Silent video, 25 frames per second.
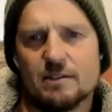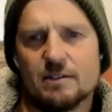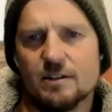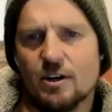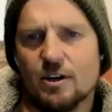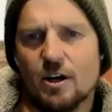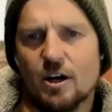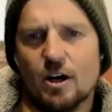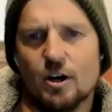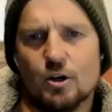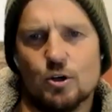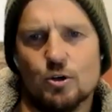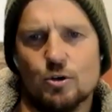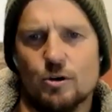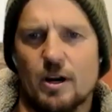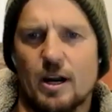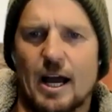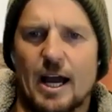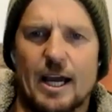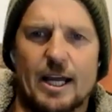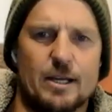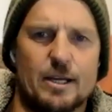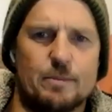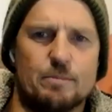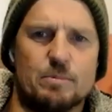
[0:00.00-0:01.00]
a good
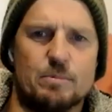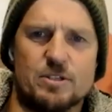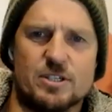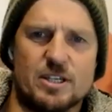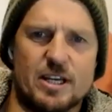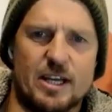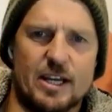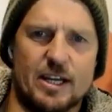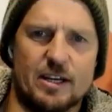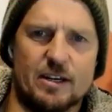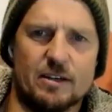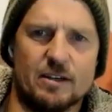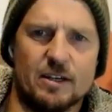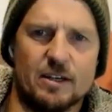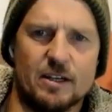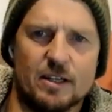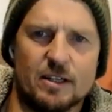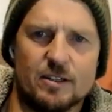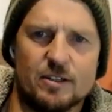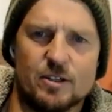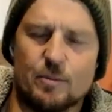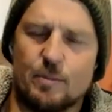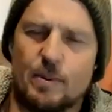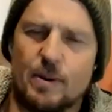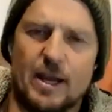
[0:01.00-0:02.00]
80%,
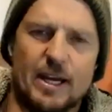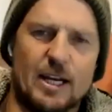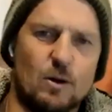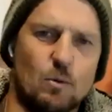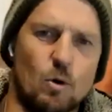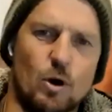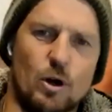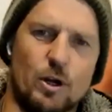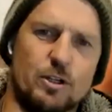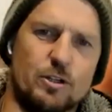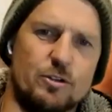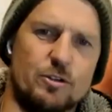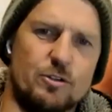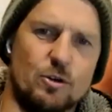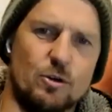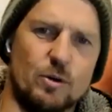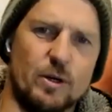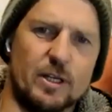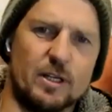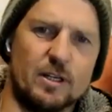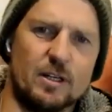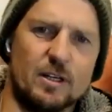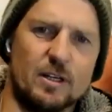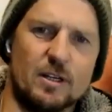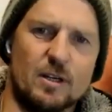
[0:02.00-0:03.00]
depending what you're doing.